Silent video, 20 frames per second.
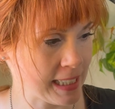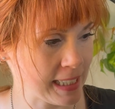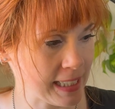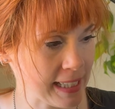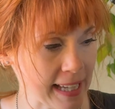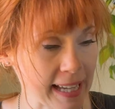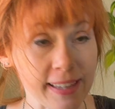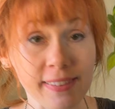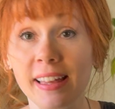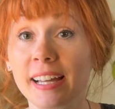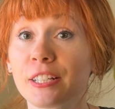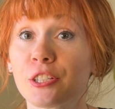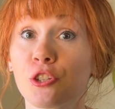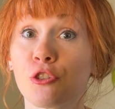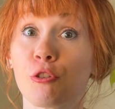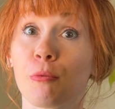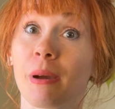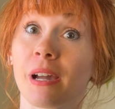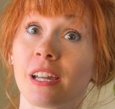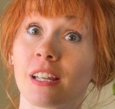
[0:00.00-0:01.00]
Add that to
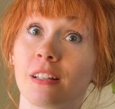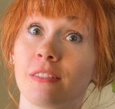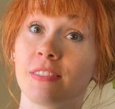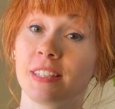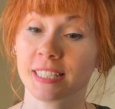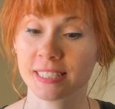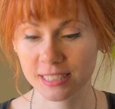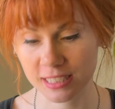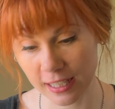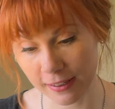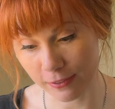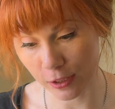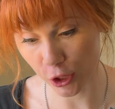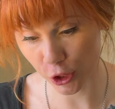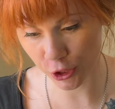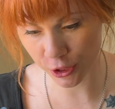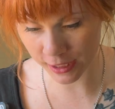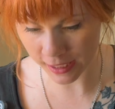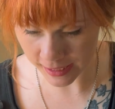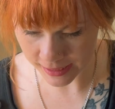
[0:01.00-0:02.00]
the bucket of things I've
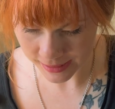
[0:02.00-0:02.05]
learned.